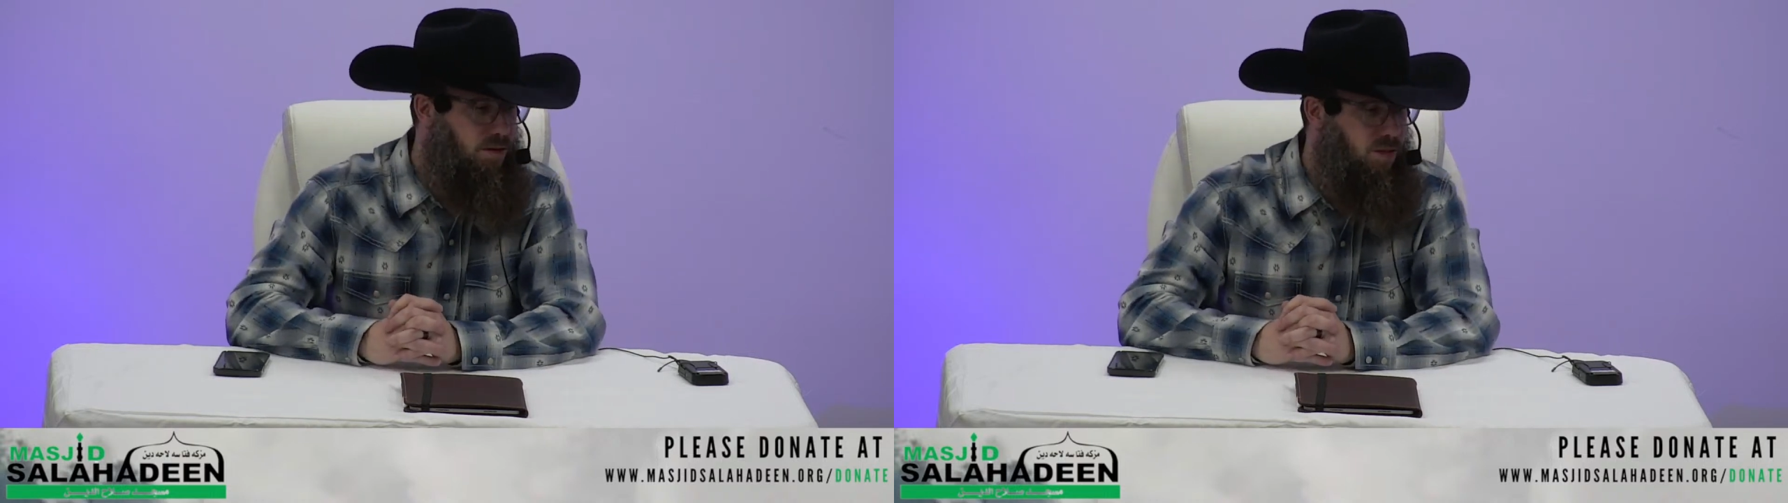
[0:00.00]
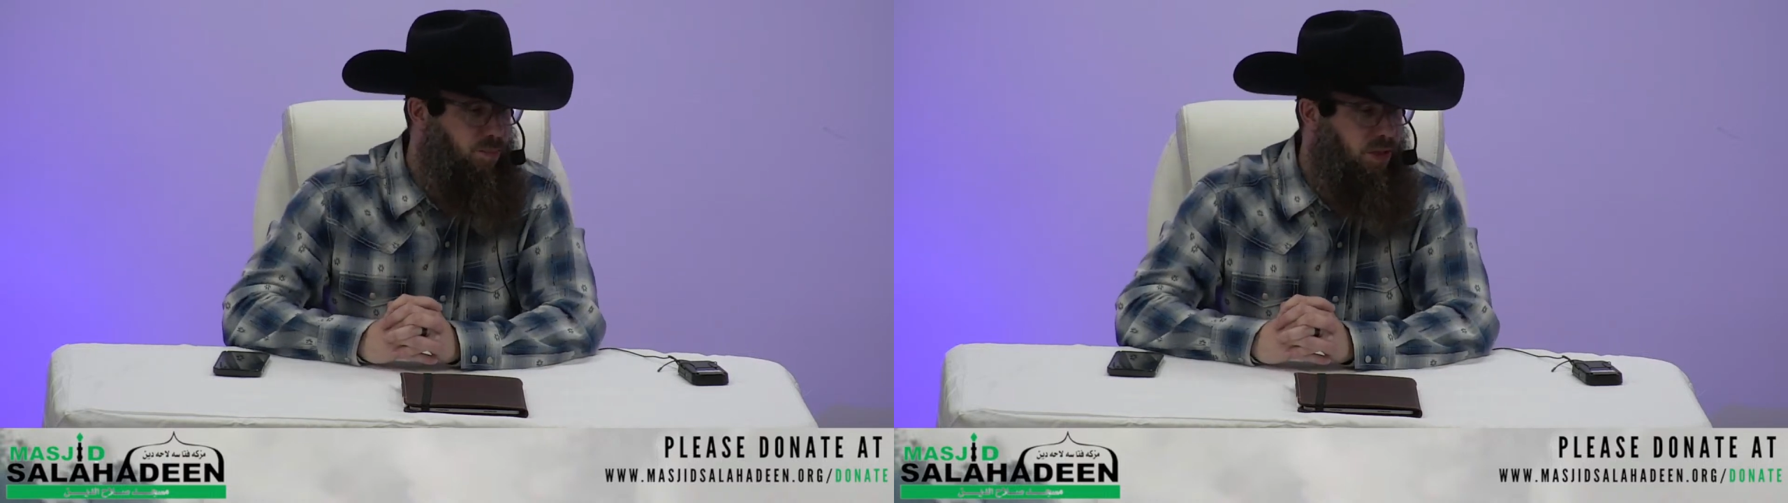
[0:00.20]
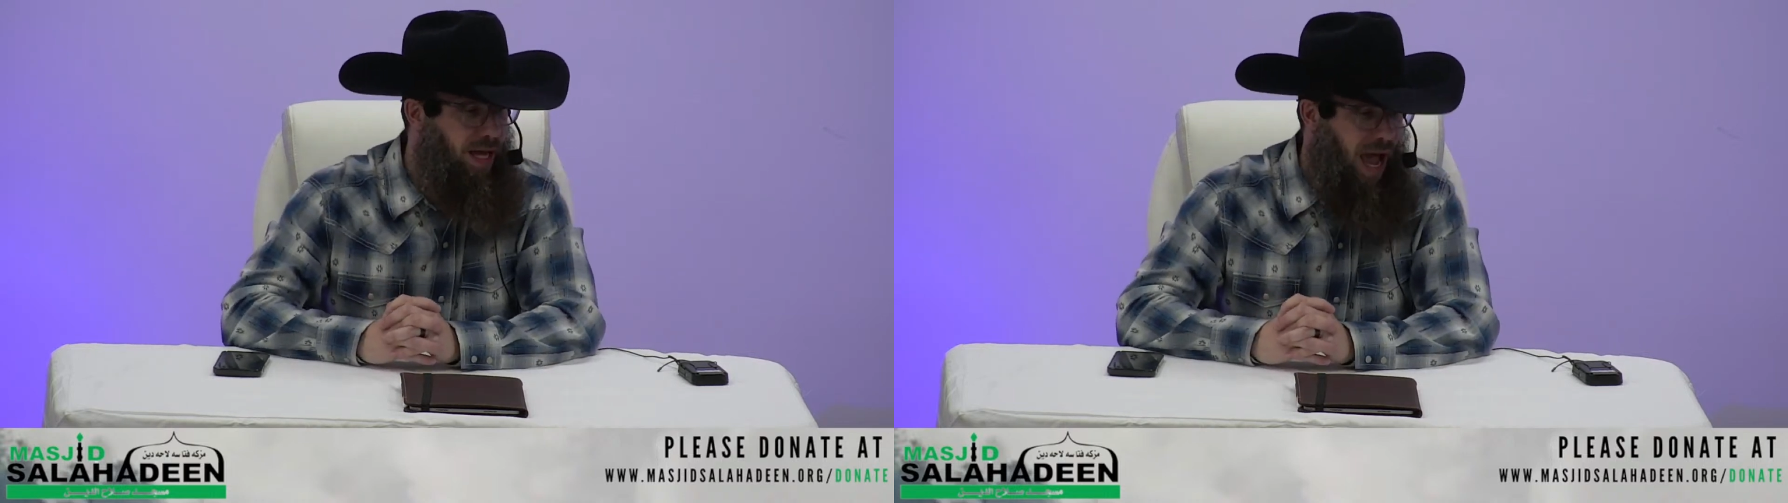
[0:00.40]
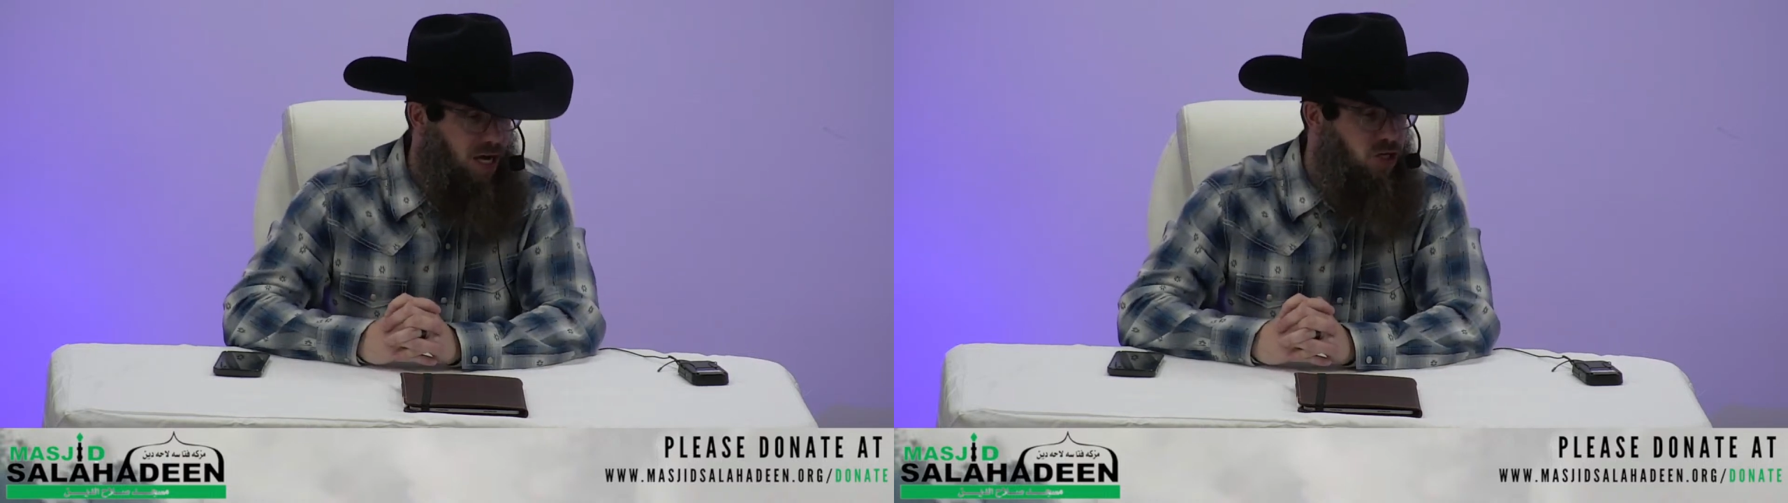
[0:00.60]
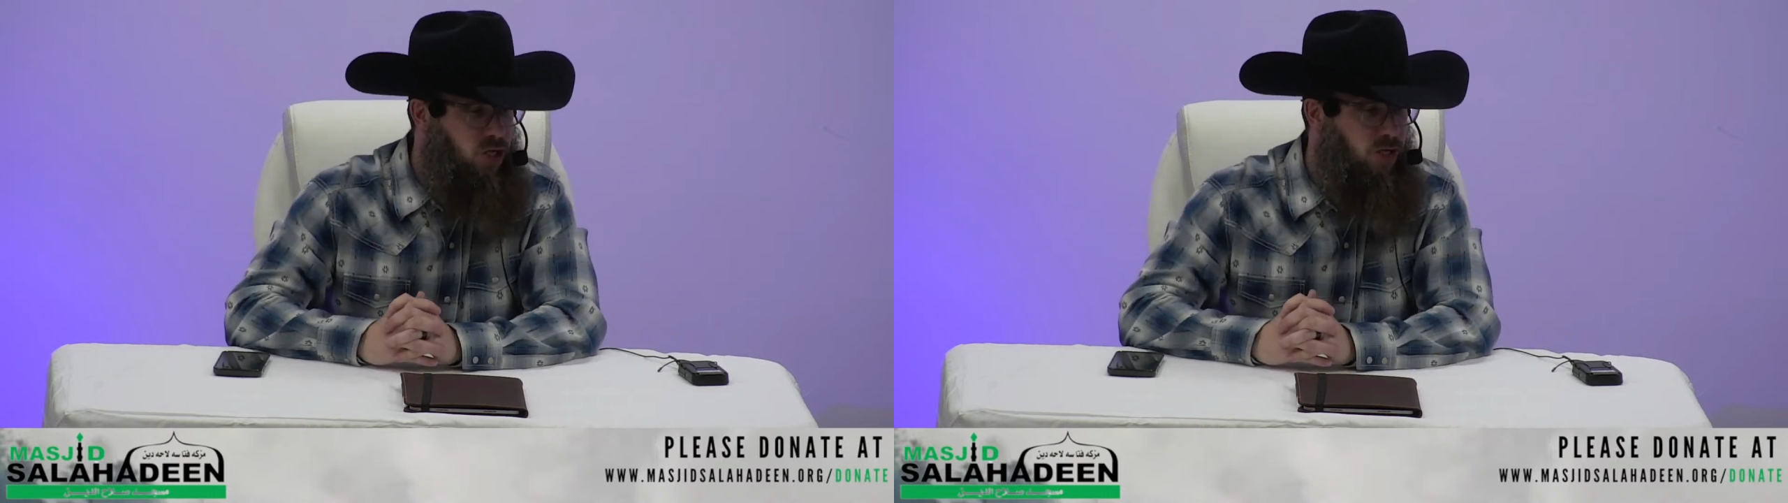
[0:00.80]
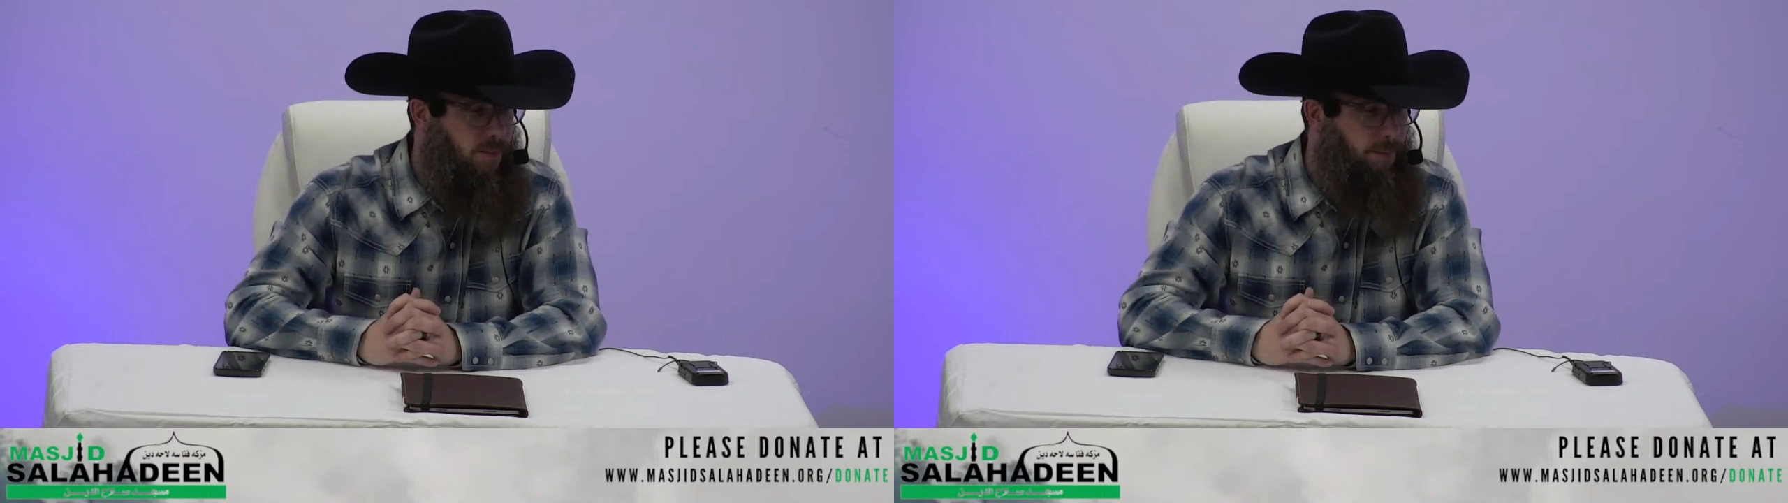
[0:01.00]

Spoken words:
to put action